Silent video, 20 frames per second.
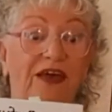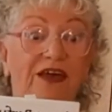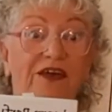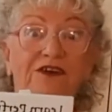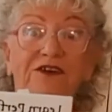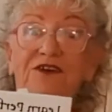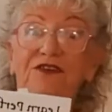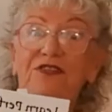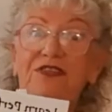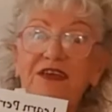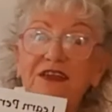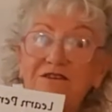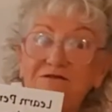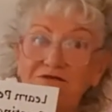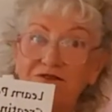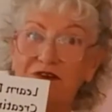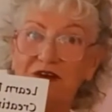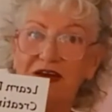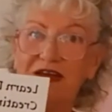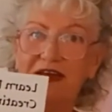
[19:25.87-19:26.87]
you then
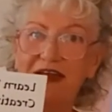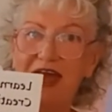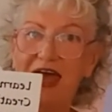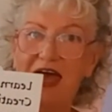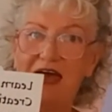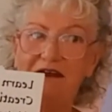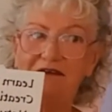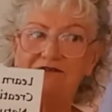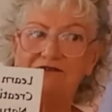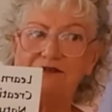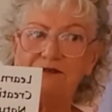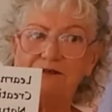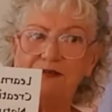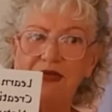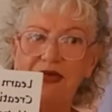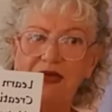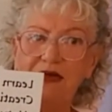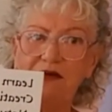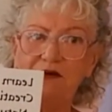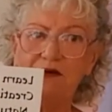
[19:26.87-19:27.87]
find out from
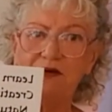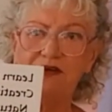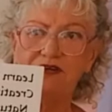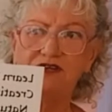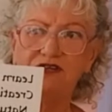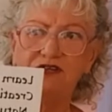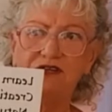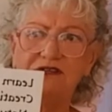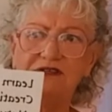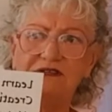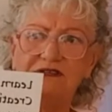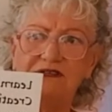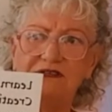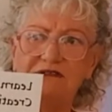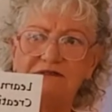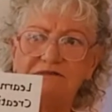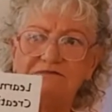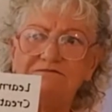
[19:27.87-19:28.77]
their questions that,